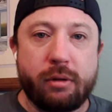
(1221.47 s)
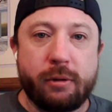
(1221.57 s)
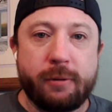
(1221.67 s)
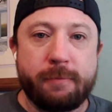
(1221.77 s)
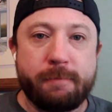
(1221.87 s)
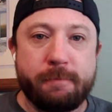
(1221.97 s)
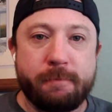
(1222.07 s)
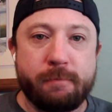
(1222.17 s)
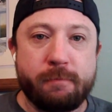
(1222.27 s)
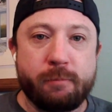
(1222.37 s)

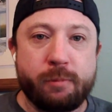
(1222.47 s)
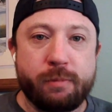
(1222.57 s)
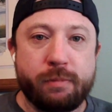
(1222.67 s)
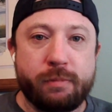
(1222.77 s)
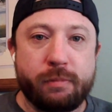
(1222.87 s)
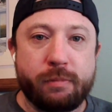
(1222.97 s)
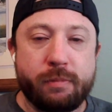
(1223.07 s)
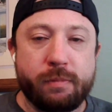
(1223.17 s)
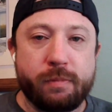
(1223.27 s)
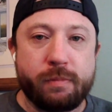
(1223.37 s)

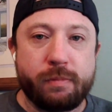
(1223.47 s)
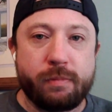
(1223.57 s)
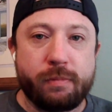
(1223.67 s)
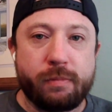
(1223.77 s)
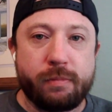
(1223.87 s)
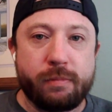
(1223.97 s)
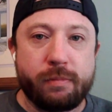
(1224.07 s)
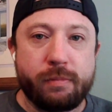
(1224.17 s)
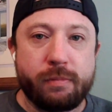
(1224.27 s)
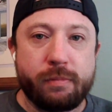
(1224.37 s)

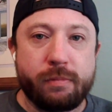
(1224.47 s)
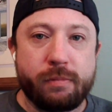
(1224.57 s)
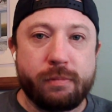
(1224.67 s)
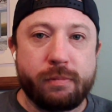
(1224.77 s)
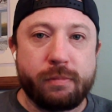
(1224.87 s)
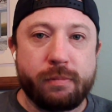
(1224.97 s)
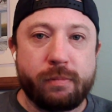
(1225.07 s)
(silence)